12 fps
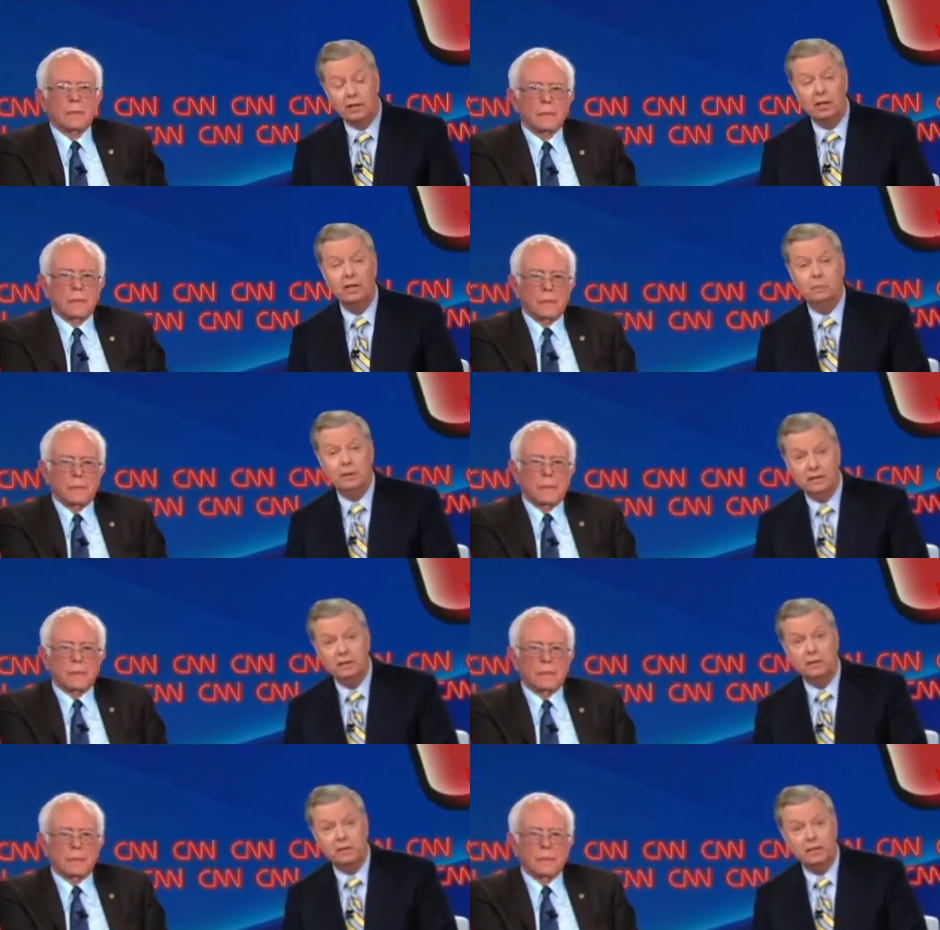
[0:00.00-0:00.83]
Speaker 1: lot about
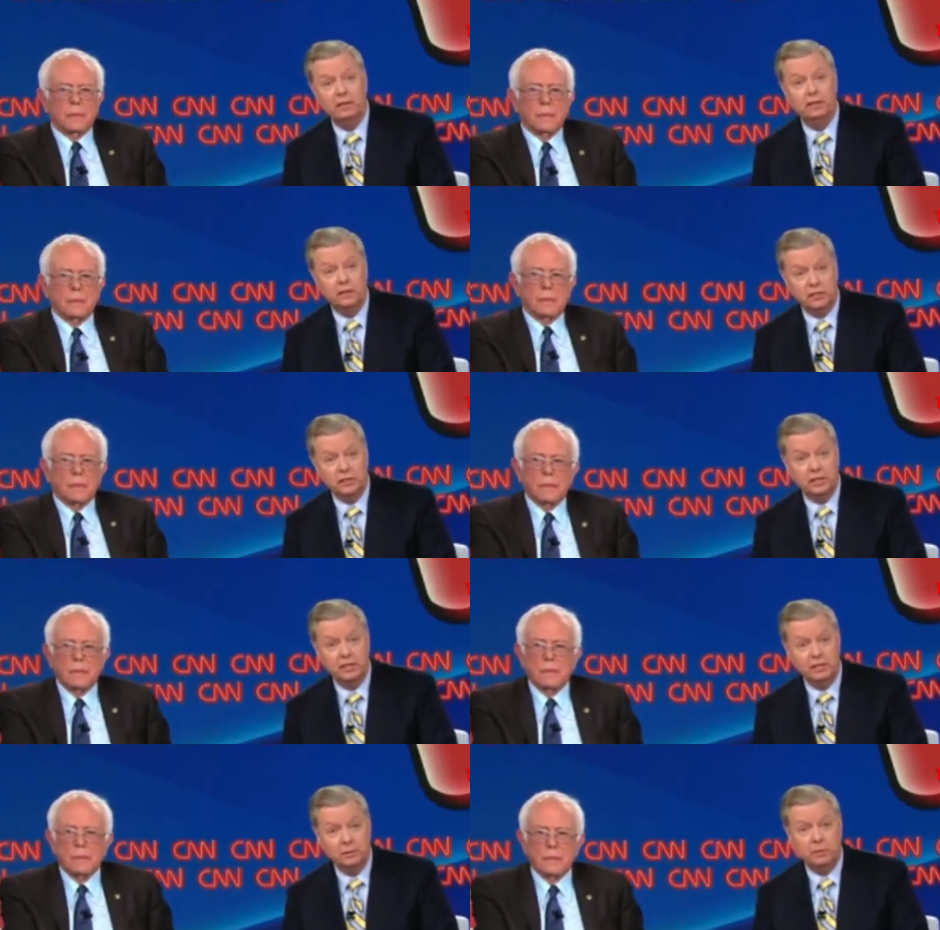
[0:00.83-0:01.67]
healthcare in other
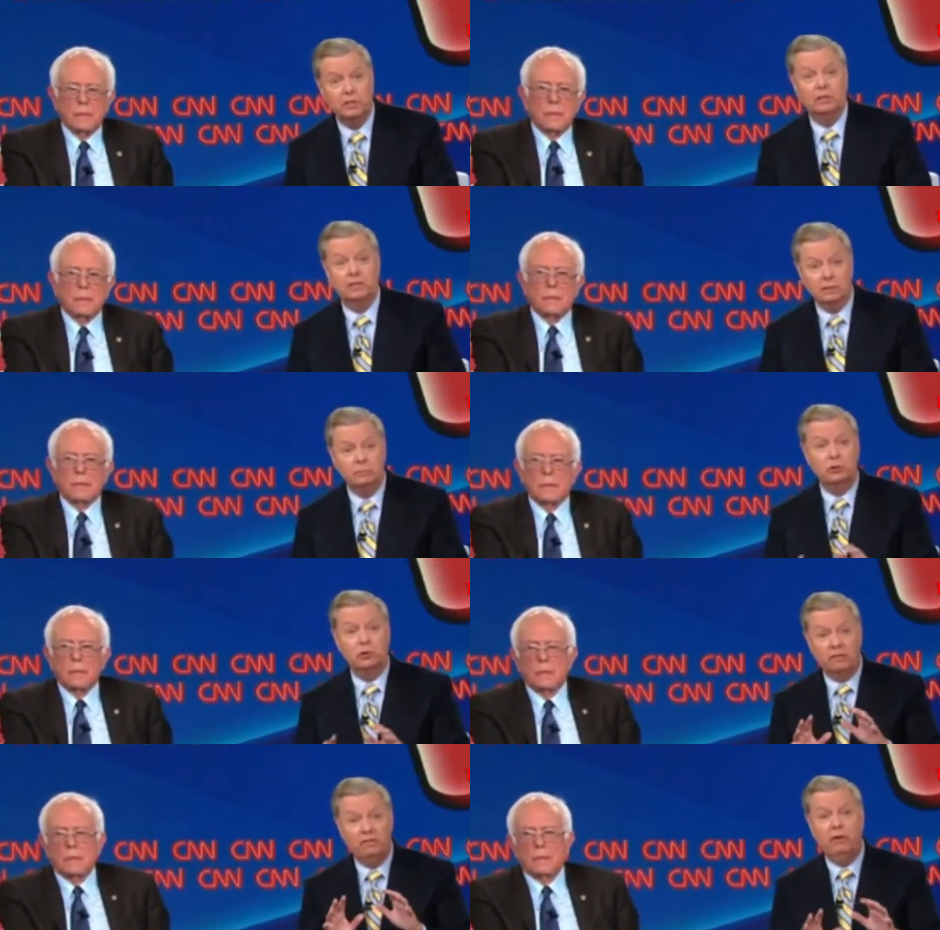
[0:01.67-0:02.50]
states because I'm
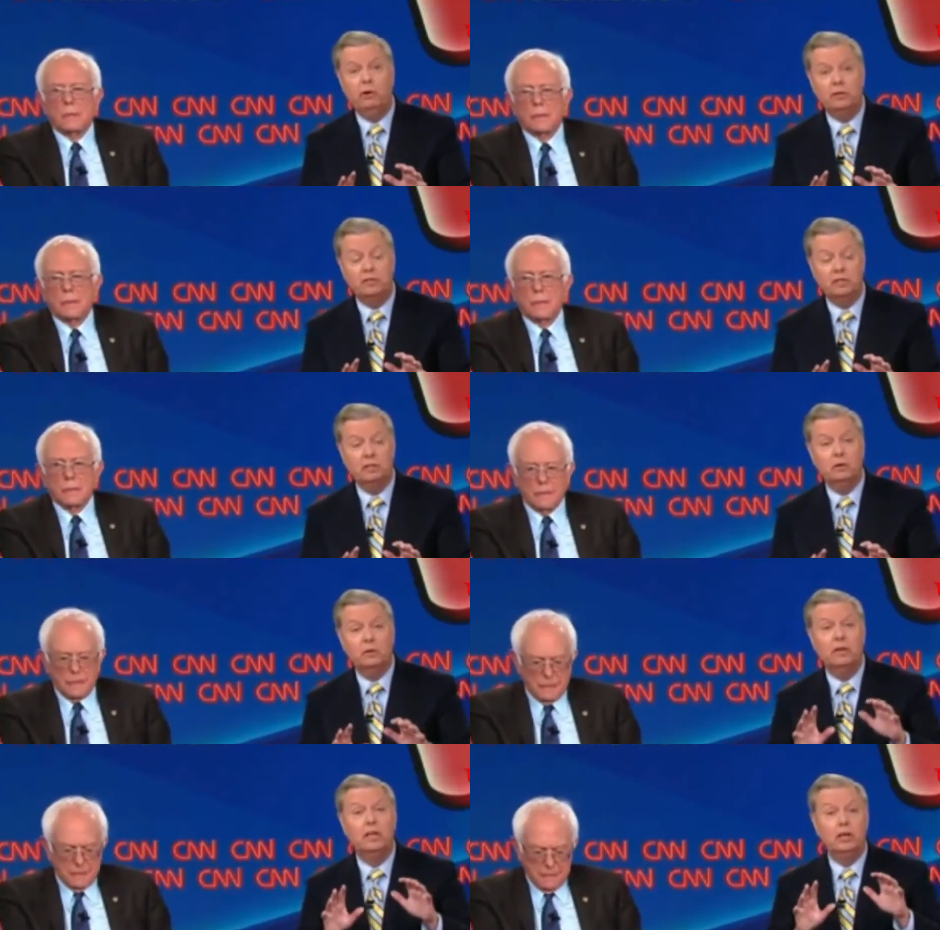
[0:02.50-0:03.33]
sort of focusing
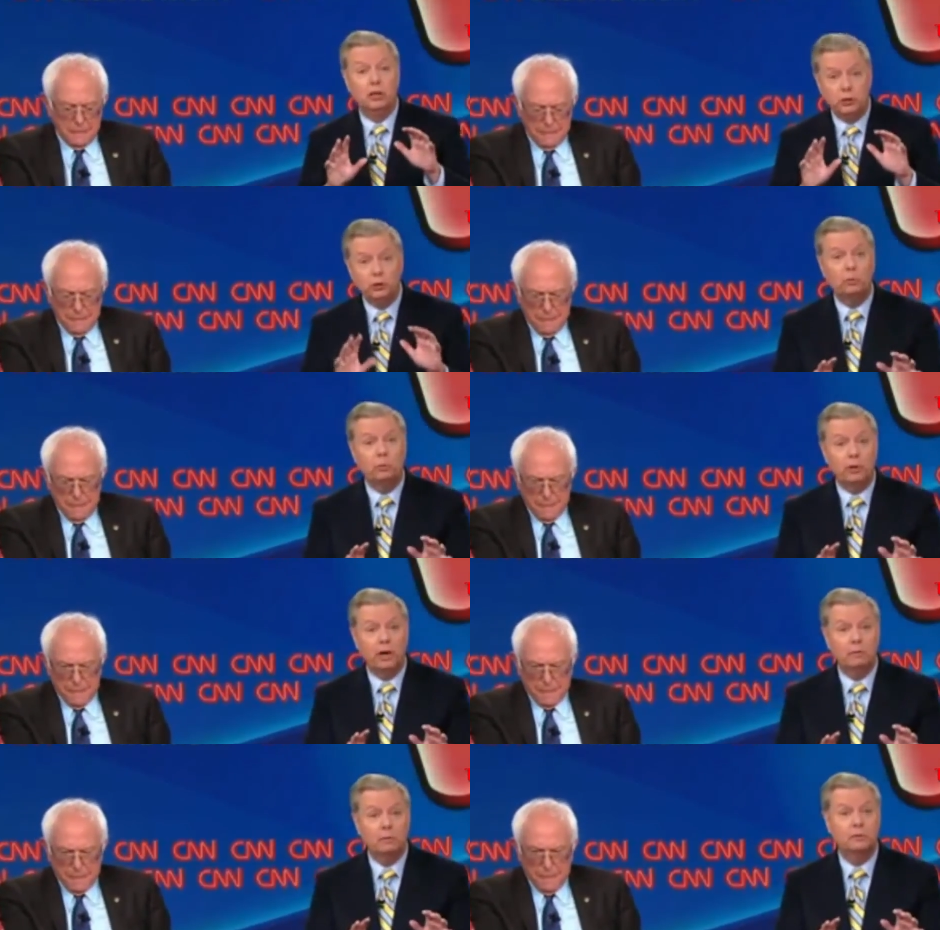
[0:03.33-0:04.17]
on your
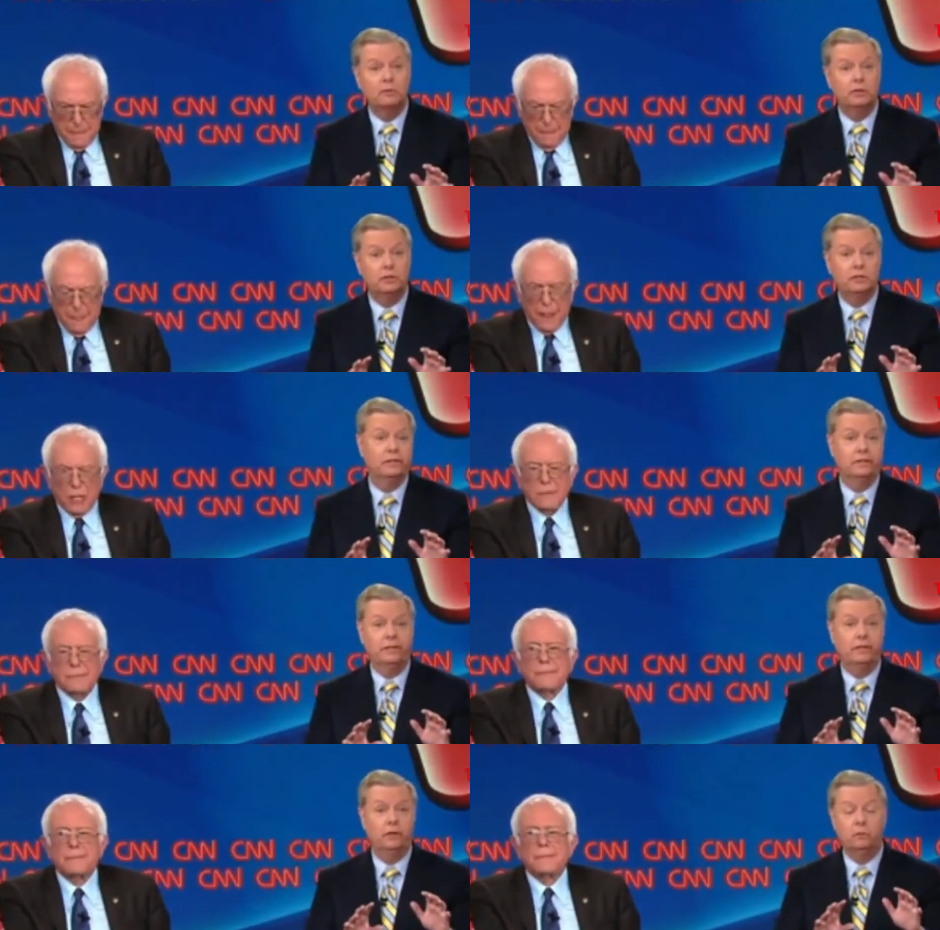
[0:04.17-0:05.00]
problems versus,
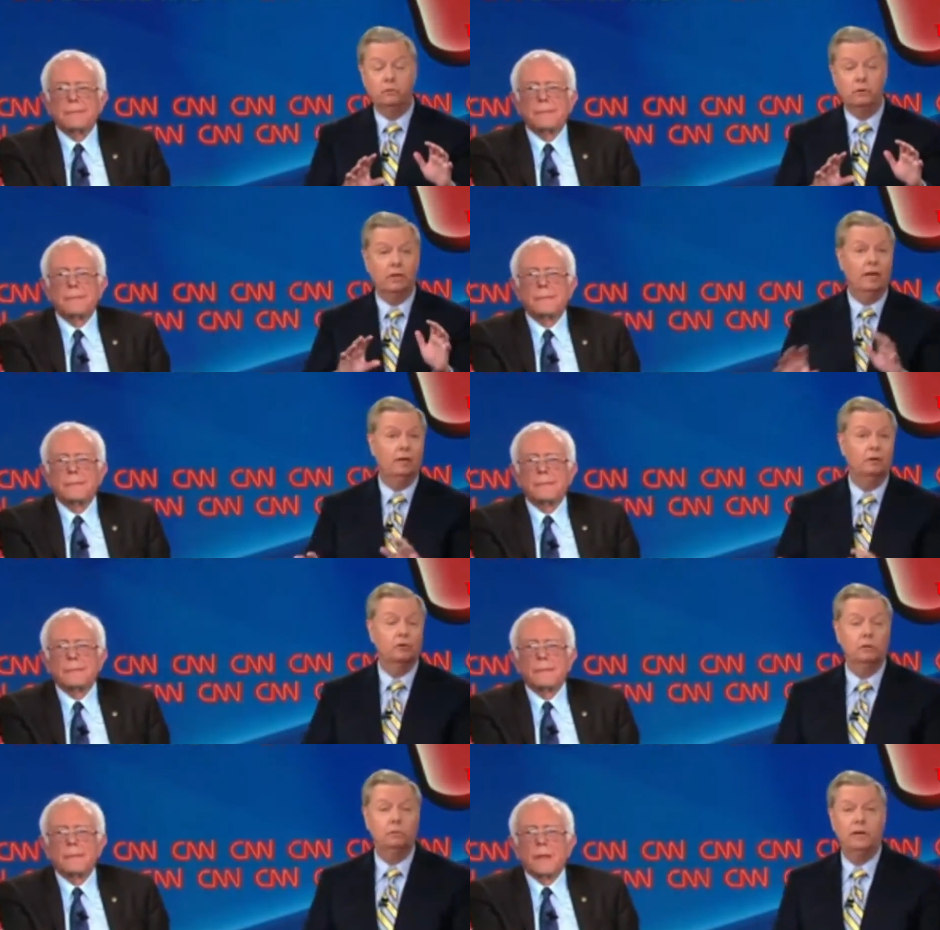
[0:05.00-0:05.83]
you know, relying on
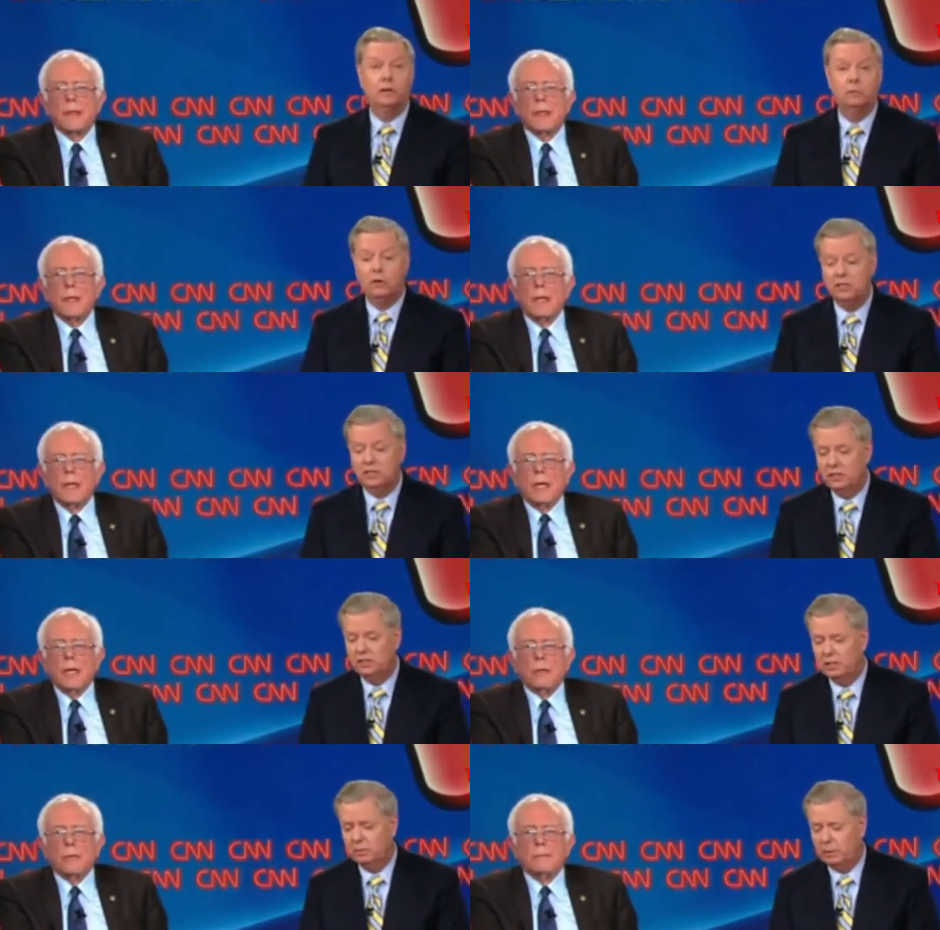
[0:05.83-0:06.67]
somebody in Washington
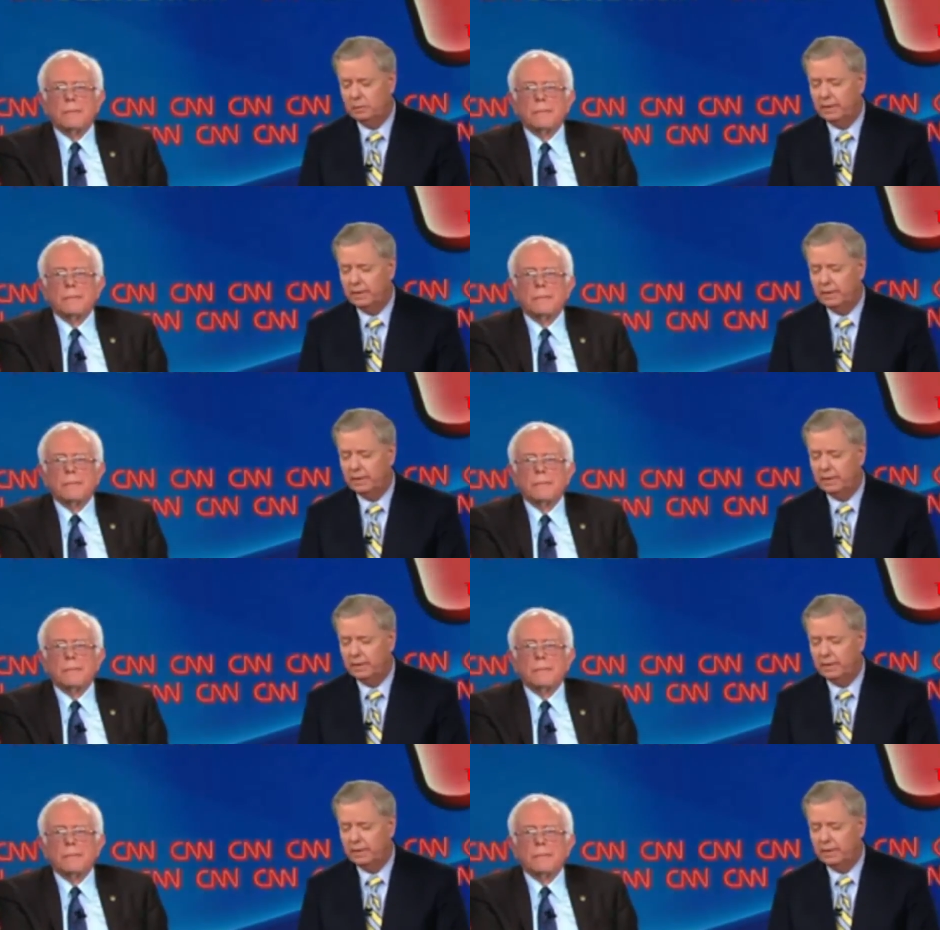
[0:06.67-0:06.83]
to tell me about